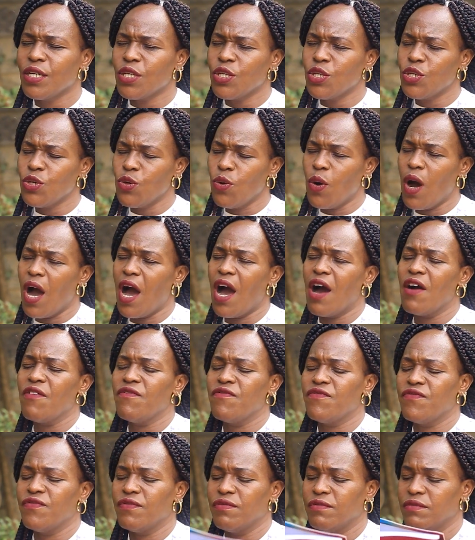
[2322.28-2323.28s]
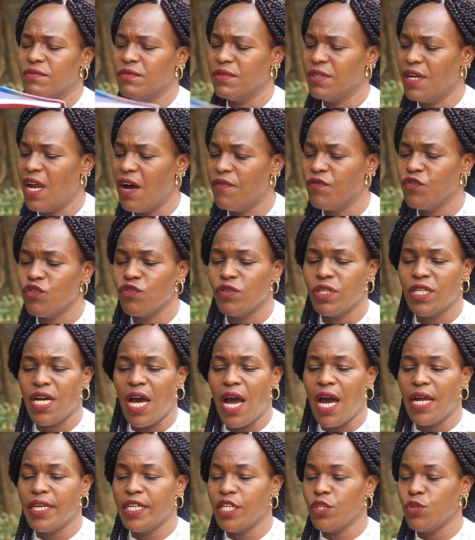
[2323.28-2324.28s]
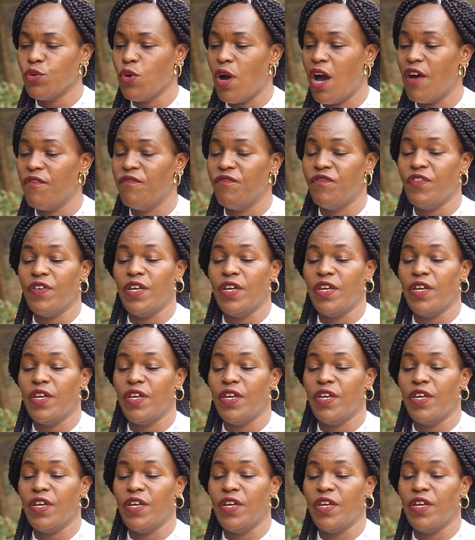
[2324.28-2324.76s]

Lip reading: You have loved your dad and you have